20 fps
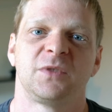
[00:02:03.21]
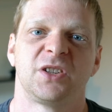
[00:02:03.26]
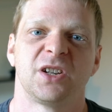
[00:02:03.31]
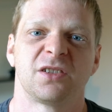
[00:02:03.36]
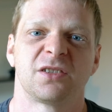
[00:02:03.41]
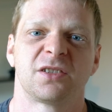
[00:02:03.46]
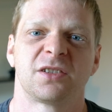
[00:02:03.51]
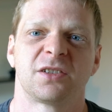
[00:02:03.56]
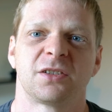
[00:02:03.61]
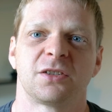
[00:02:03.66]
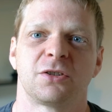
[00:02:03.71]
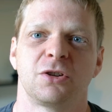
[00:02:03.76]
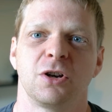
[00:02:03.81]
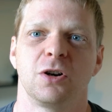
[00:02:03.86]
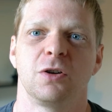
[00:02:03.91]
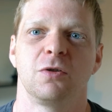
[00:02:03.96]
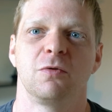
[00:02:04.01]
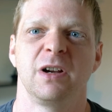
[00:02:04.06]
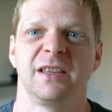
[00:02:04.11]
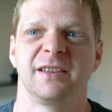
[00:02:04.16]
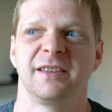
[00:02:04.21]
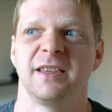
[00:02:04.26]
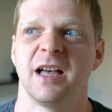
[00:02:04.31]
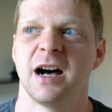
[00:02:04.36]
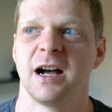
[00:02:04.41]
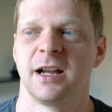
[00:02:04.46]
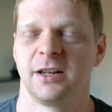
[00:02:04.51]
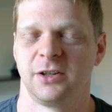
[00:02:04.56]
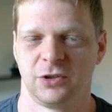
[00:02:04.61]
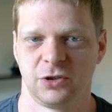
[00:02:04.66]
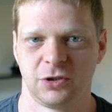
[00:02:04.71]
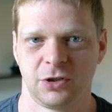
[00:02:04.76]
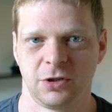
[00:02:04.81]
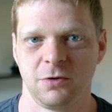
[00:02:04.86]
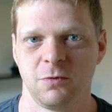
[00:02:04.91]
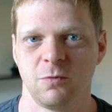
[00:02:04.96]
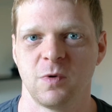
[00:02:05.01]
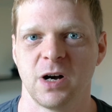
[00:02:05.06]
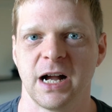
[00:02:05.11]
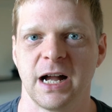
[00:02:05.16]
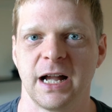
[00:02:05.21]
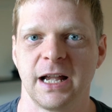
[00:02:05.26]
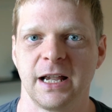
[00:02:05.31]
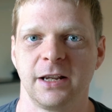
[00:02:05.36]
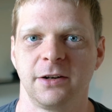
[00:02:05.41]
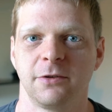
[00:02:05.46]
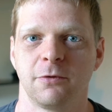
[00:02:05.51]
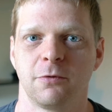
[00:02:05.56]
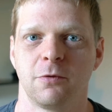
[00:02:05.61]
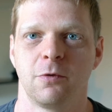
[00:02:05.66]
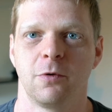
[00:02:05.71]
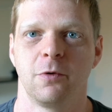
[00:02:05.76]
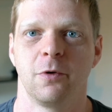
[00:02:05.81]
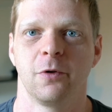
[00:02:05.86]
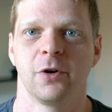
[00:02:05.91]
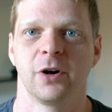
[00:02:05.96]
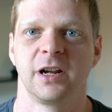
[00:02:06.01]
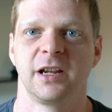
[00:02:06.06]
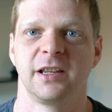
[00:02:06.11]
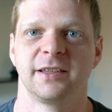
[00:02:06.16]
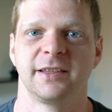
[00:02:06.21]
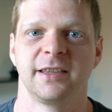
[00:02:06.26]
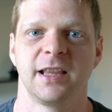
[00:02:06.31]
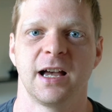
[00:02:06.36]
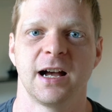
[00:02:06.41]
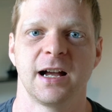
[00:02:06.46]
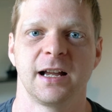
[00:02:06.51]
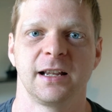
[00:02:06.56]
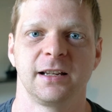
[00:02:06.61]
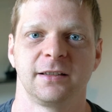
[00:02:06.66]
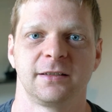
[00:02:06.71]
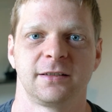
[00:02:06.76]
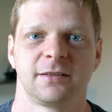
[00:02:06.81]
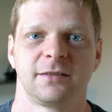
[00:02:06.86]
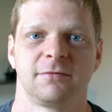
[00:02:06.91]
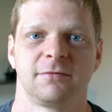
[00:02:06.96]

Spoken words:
just so it's not too wide or it's not,